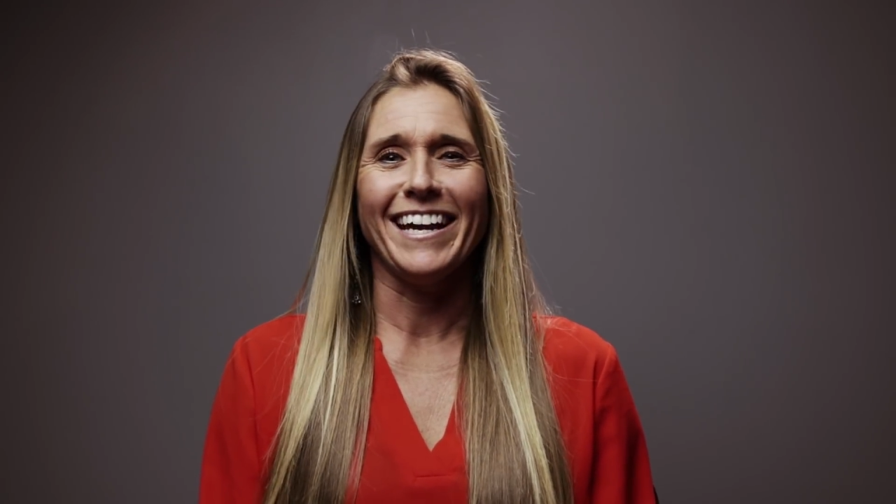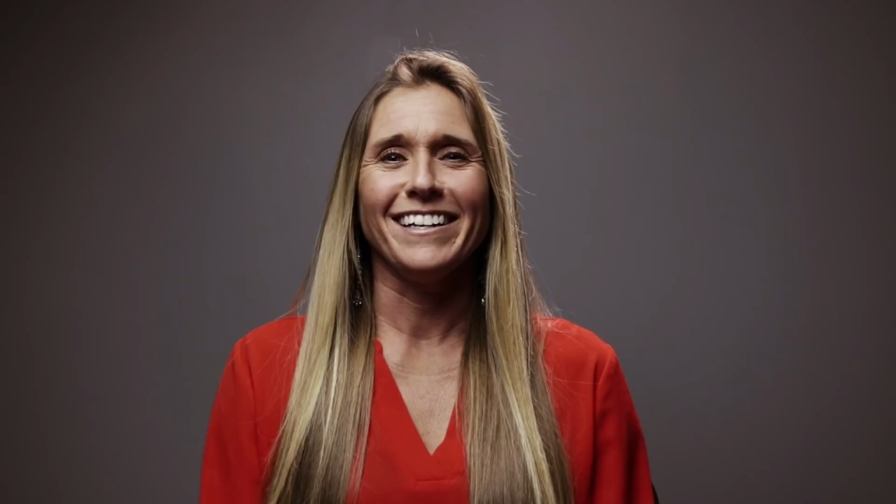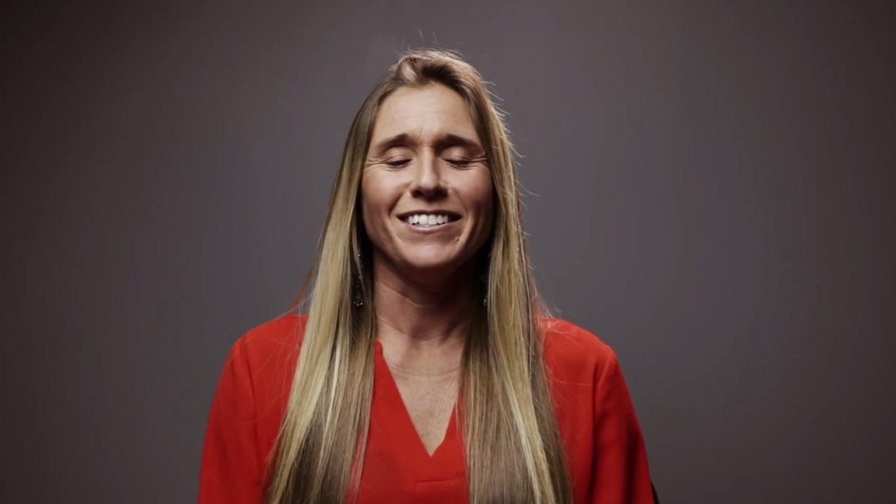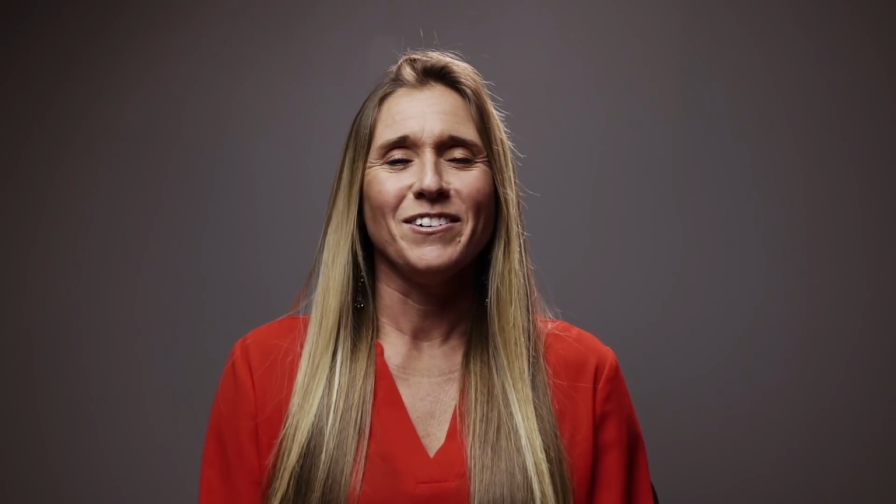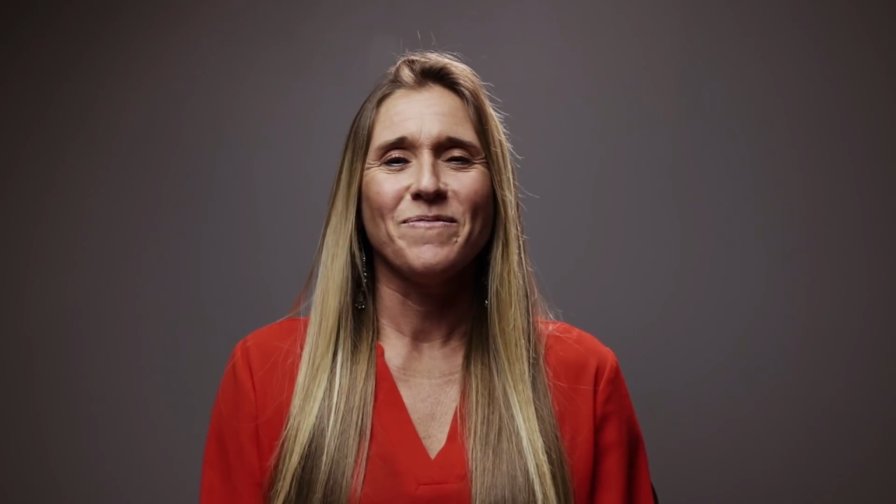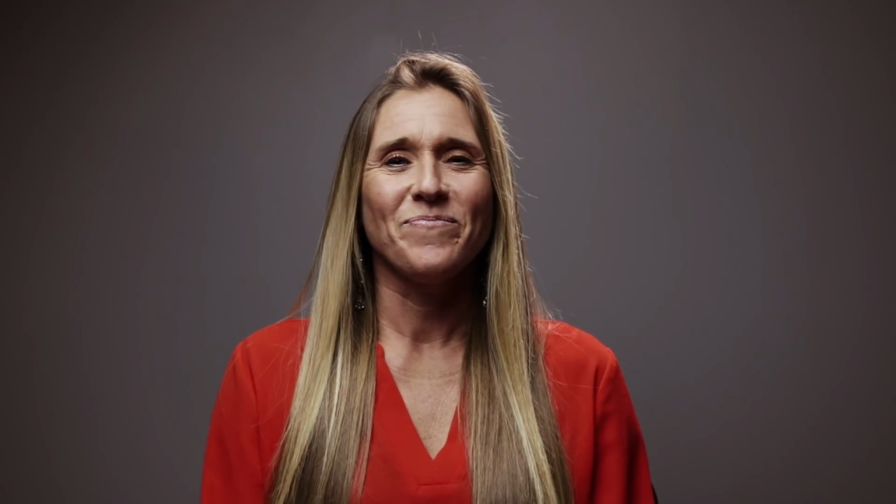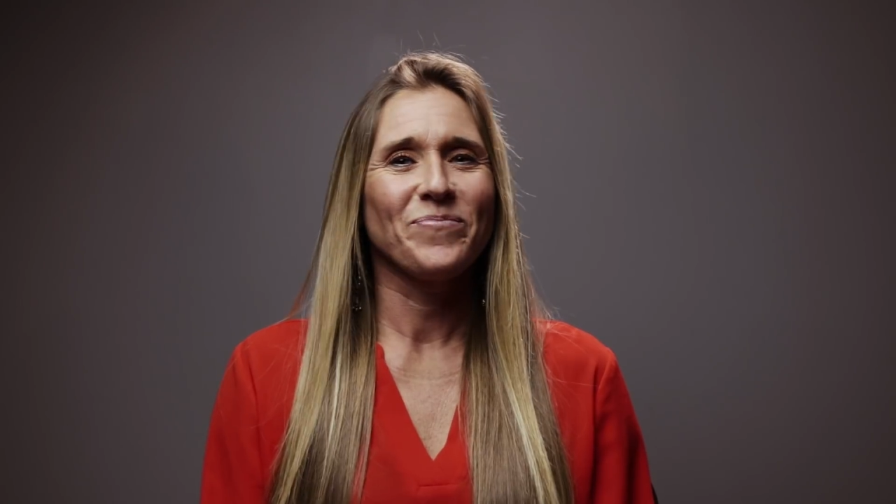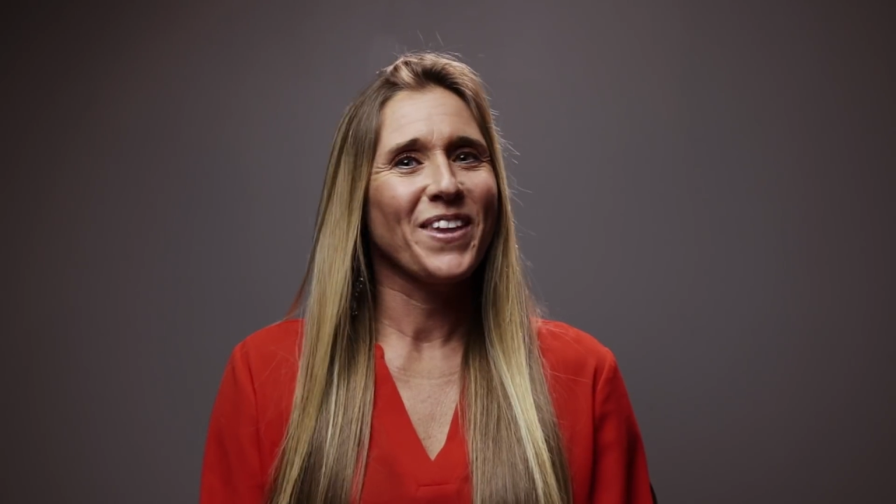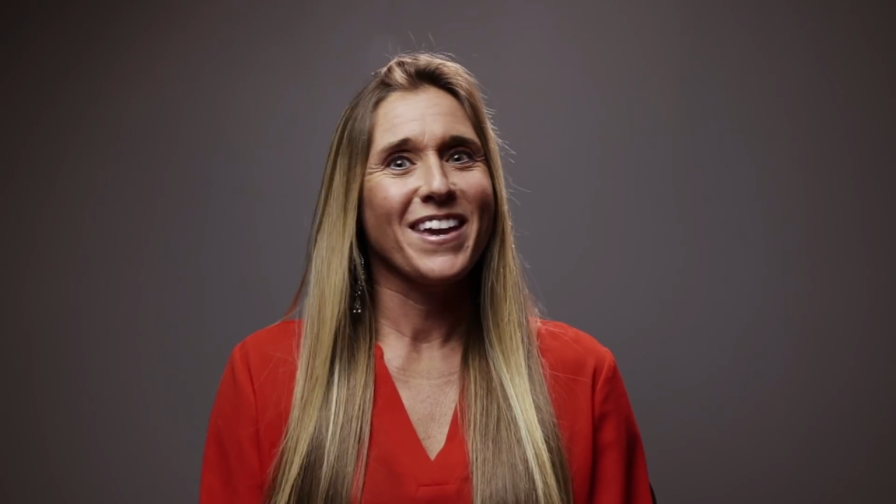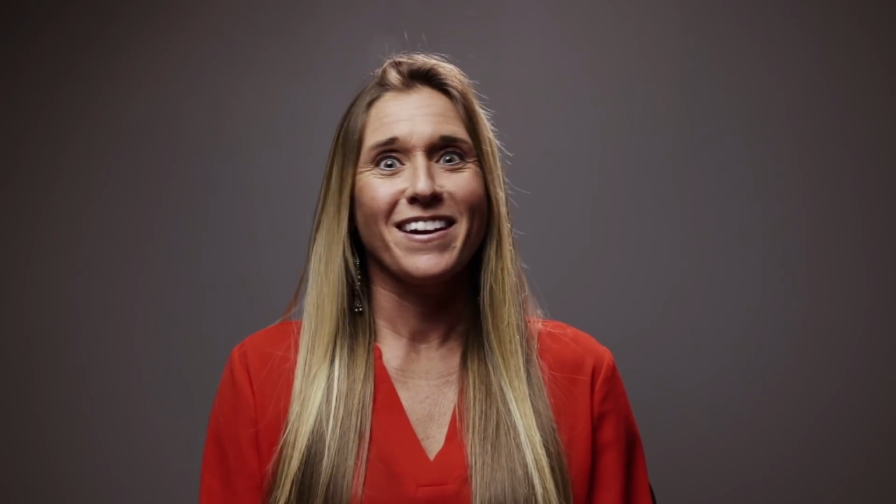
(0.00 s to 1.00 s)
it.
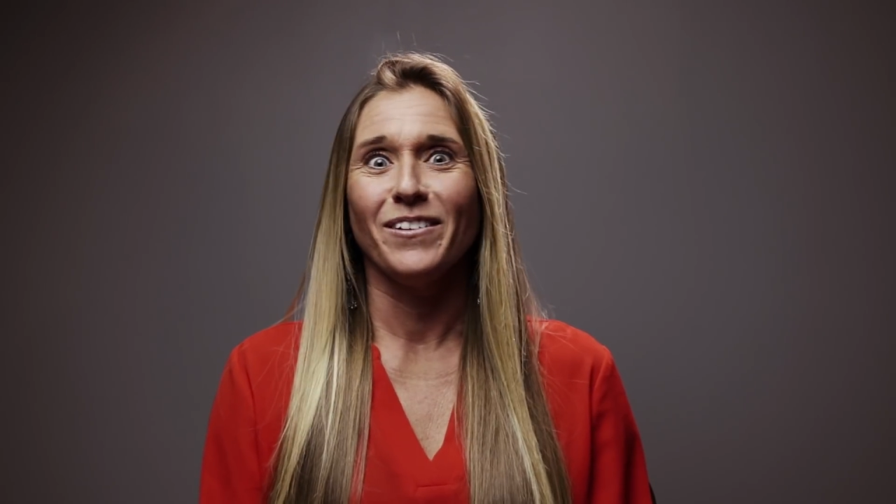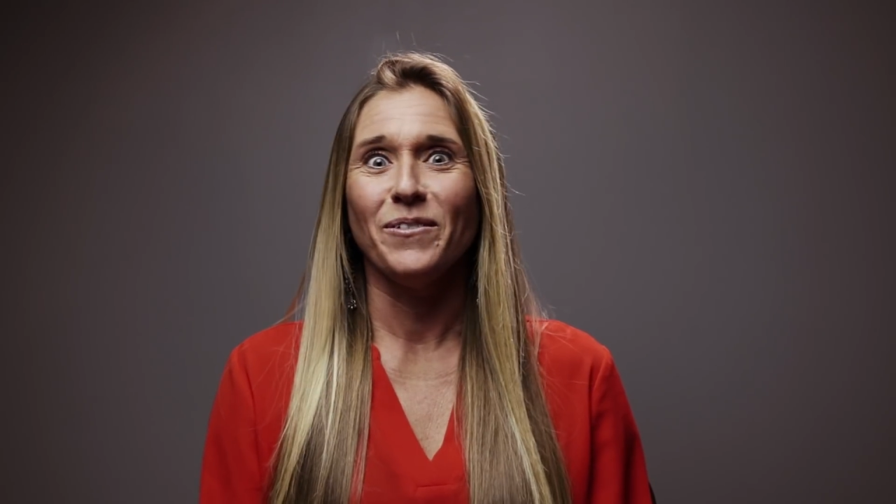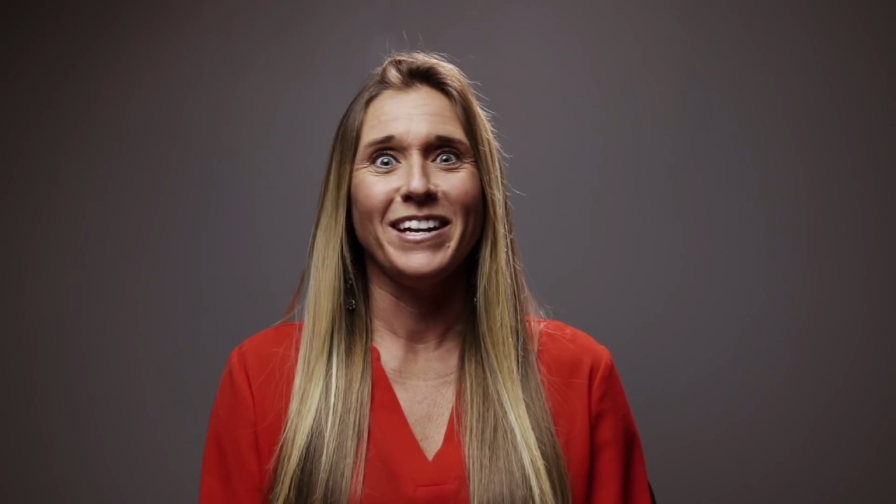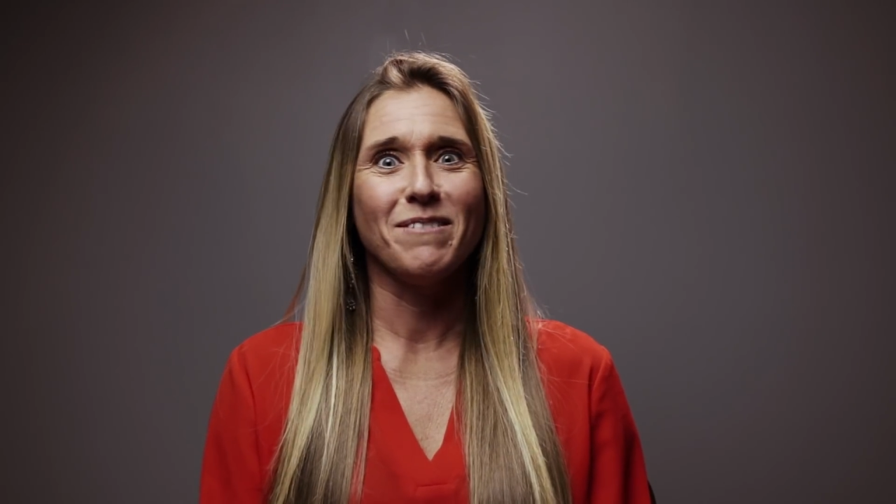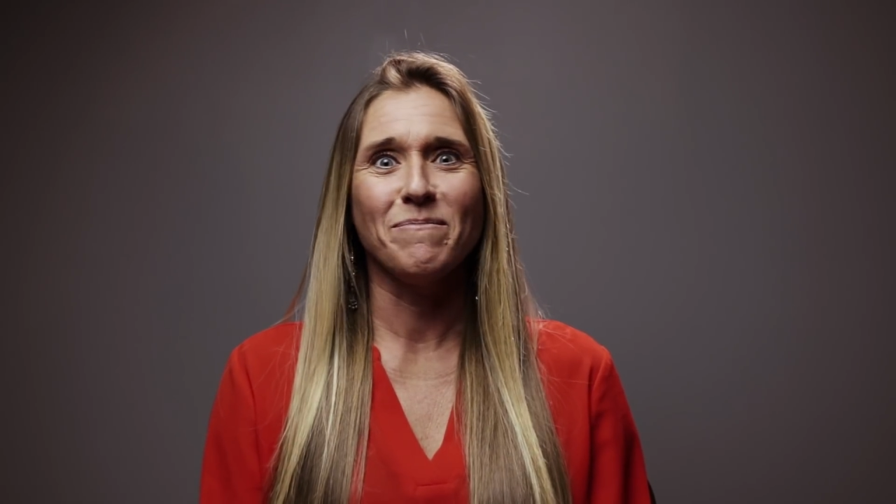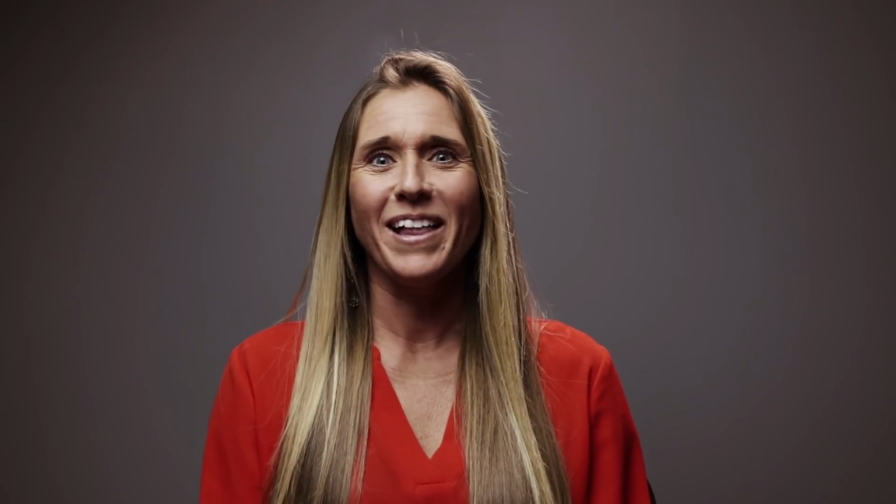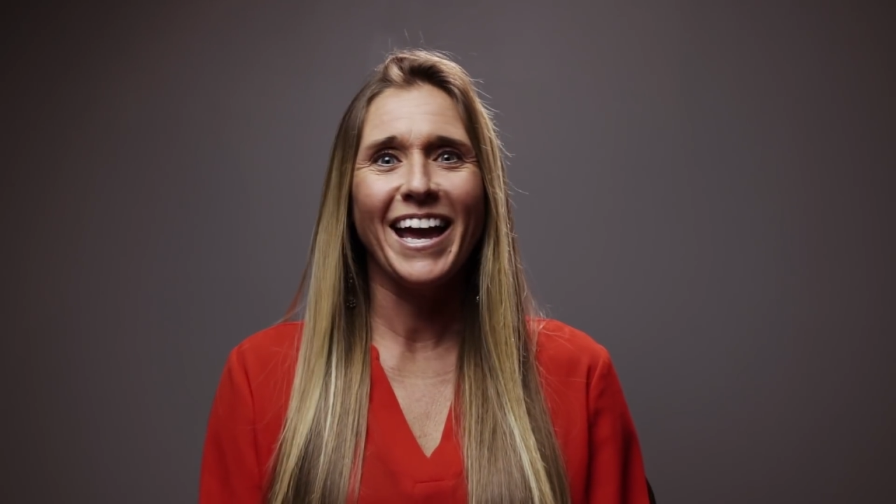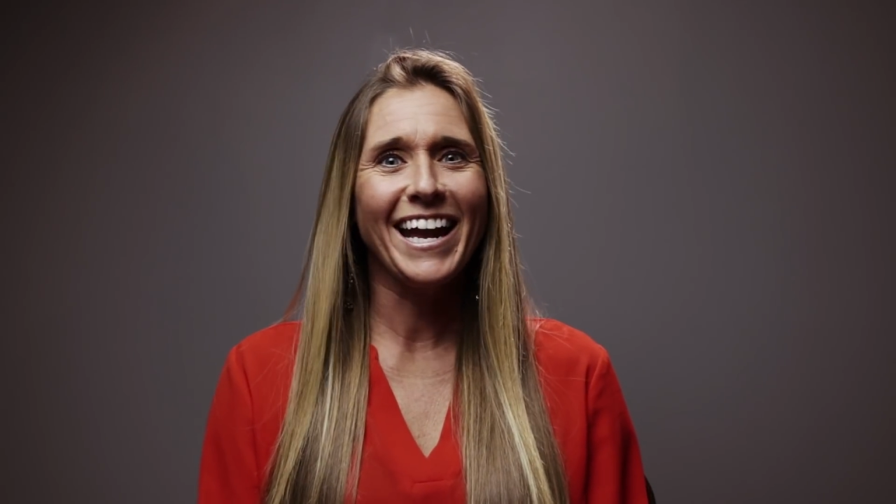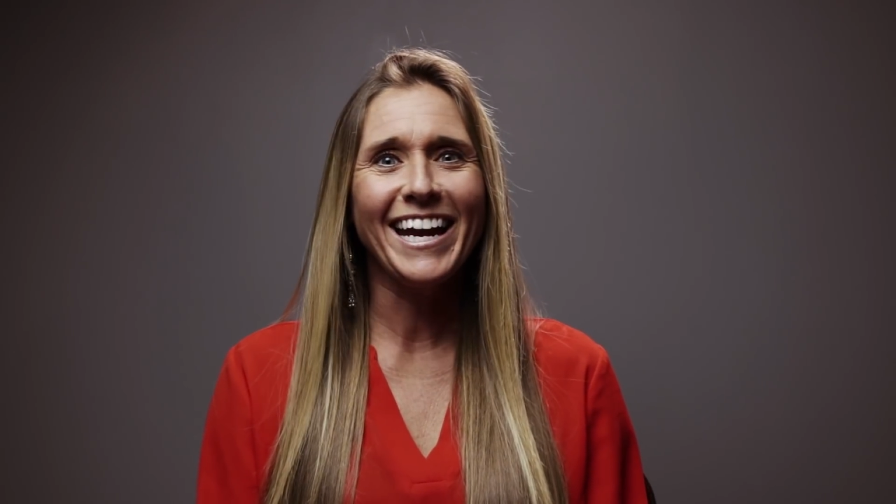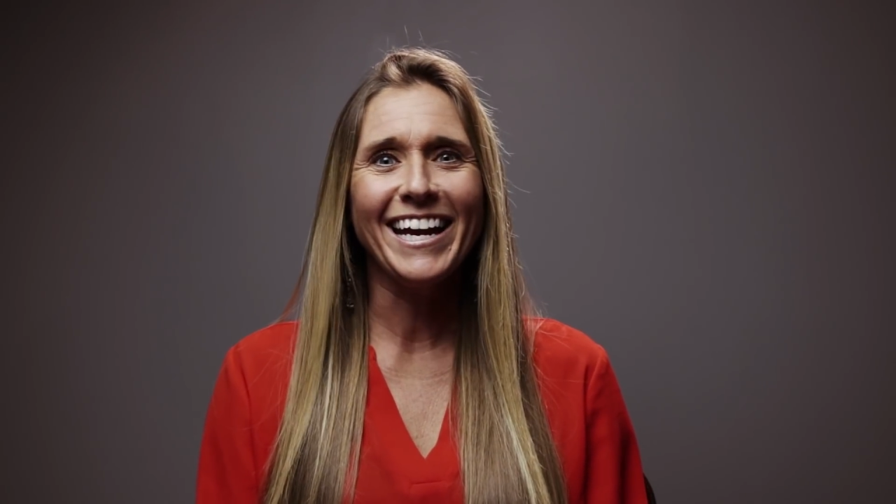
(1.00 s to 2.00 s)
We didn't
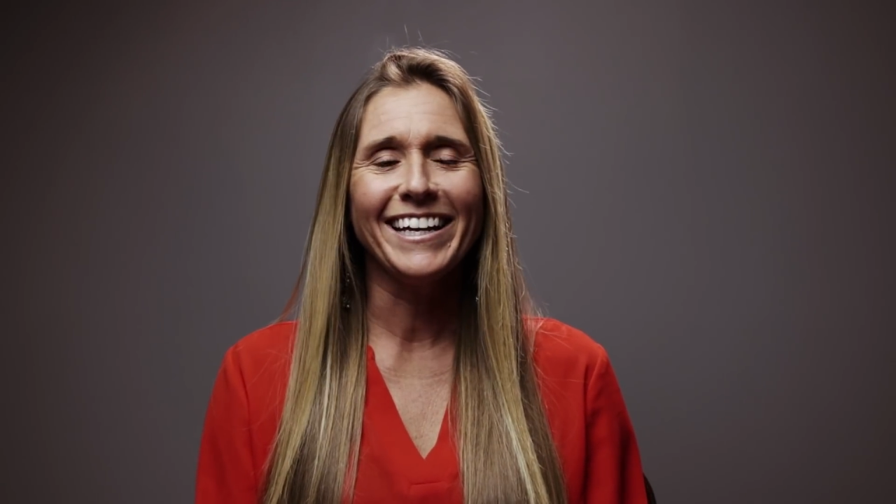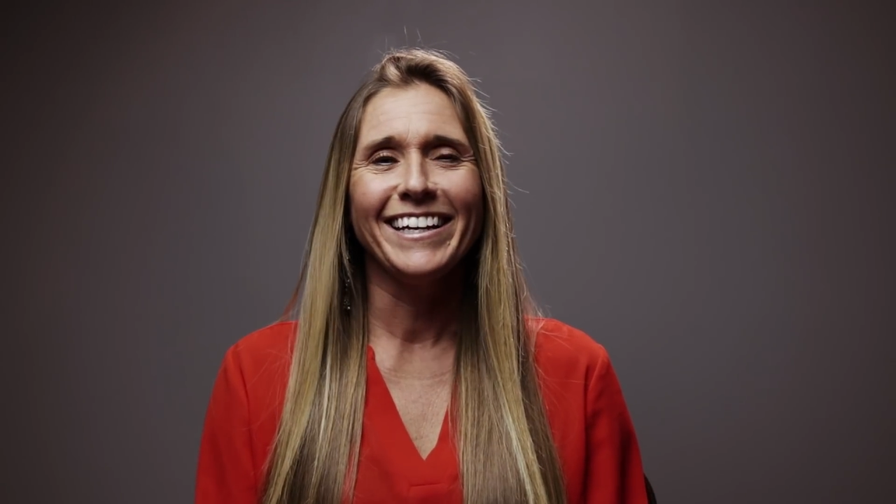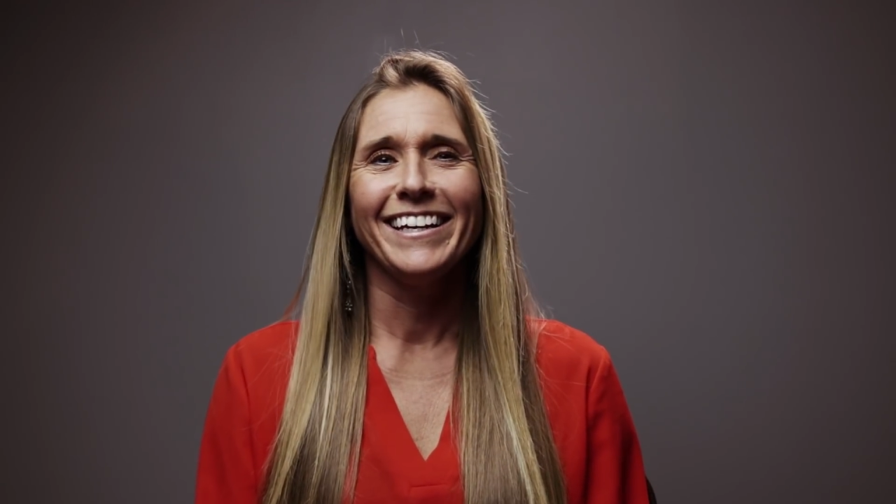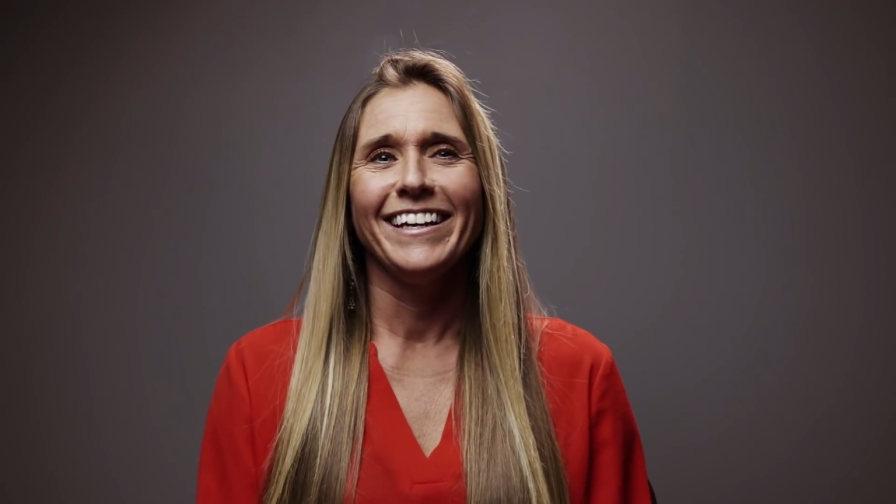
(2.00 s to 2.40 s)
plan it.